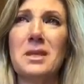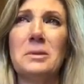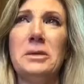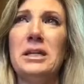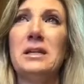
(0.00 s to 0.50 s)

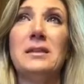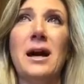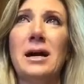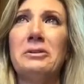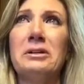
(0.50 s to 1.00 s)
I mean, and
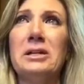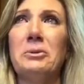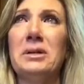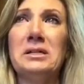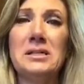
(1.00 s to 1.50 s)
the irony
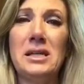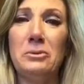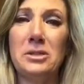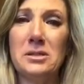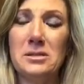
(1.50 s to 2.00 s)
was he
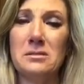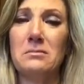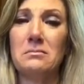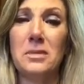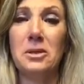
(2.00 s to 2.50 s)
was
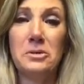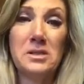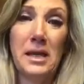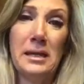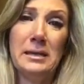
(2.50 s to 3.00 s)

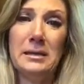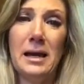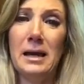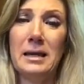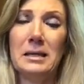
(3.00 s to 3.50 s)
8,
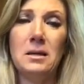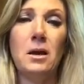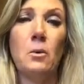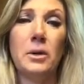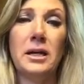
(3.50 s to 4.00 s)

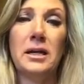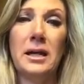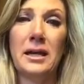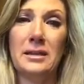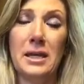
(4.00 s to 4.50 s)
9 when I
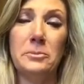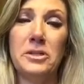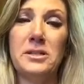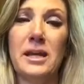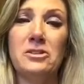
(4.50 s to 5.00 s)
had the
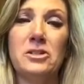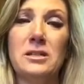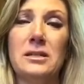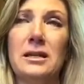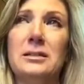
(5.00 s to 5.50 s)

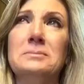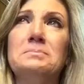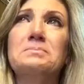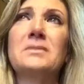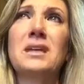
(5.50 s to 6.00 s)
amputation done.
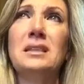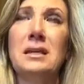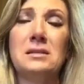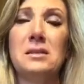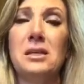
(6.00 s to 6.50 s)
And
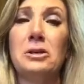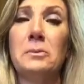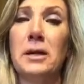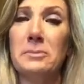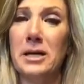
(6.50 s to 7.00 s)
that's the year
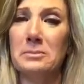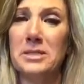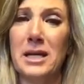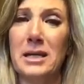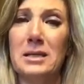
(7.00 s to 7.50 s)
my mom
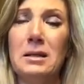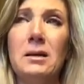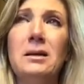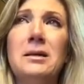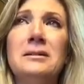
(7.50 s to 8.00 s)
died.
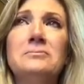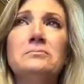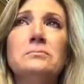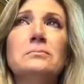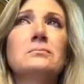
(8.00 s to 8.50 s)

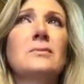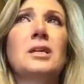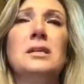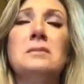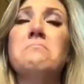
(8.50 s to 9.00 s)

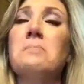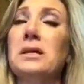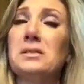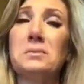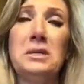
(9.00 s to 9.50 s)
And it
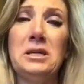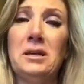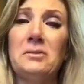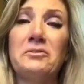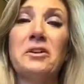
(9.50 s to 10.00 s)
messed me
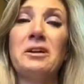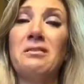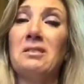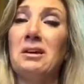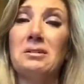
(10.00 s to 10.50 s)
up for a
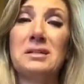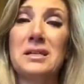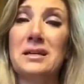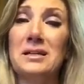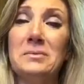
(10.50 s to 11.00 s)
long
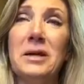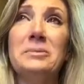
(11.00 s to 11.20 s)
time.